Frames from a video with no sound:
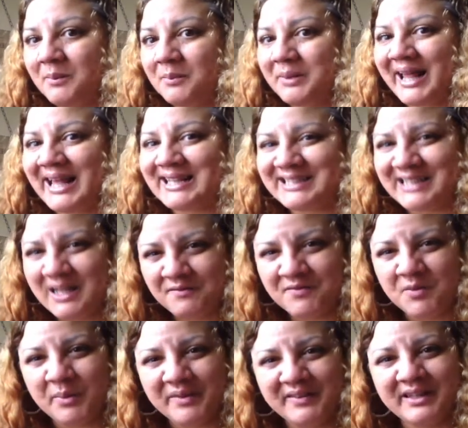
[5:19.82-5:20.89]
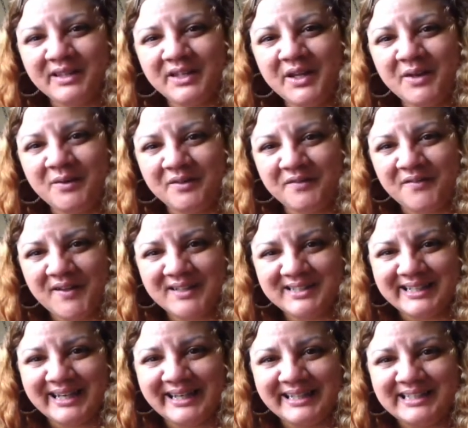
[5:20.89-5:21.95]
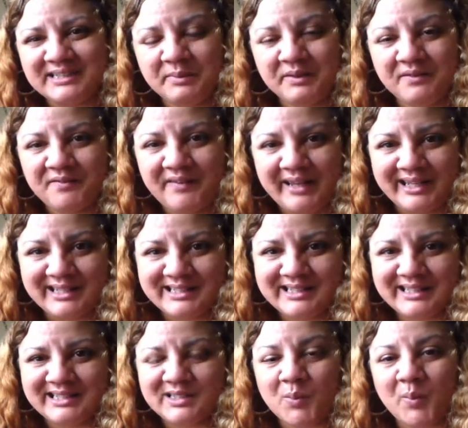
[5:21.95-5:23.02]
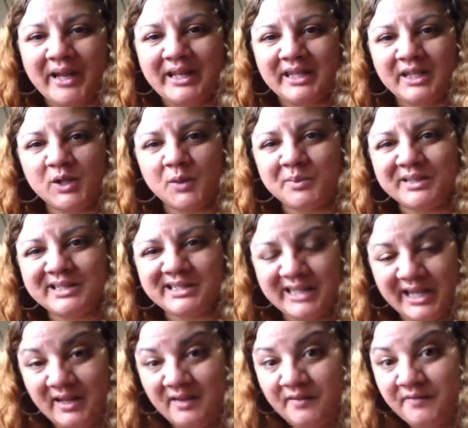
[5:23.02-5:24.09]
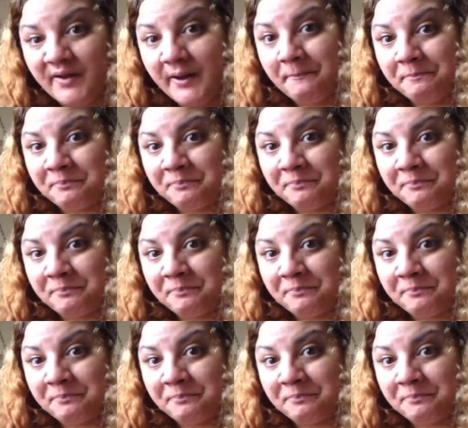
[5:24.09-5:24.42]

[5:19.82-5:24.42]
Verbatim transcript: But it has to come from within you. The first thing that needs to be fixed is the way that you perceive